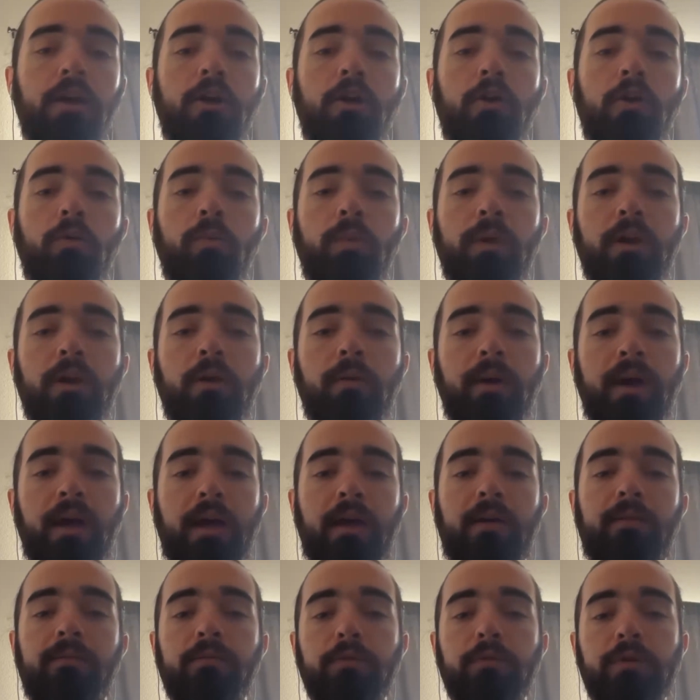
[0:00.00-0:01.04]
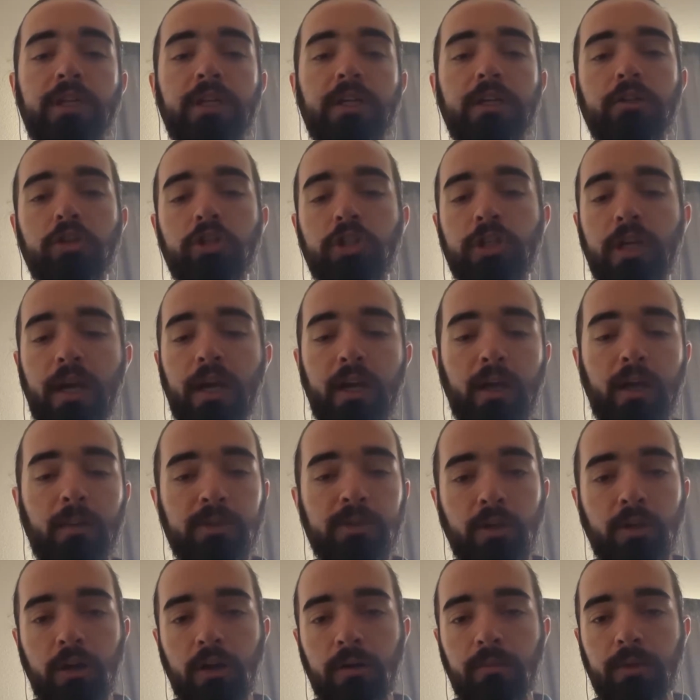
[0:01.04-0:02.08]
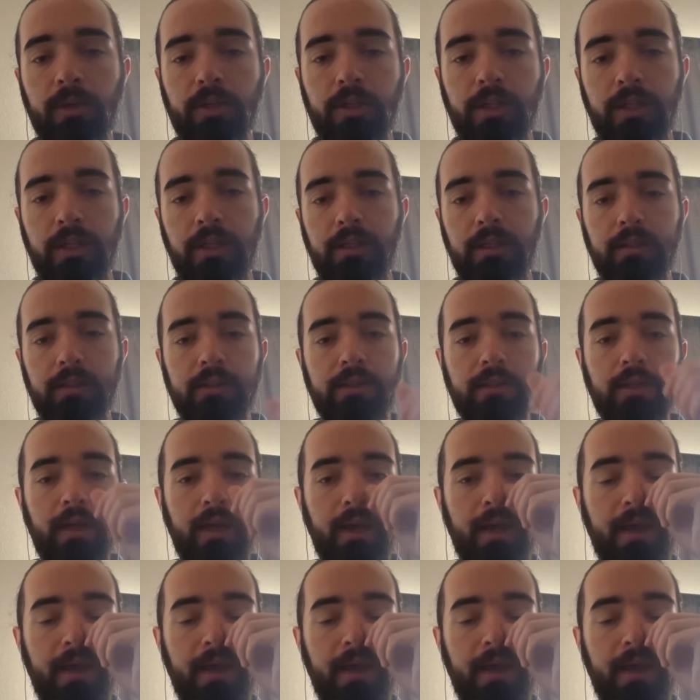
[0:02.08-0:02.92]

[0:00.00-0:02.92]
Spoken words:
We don't have routine checkups on our machines.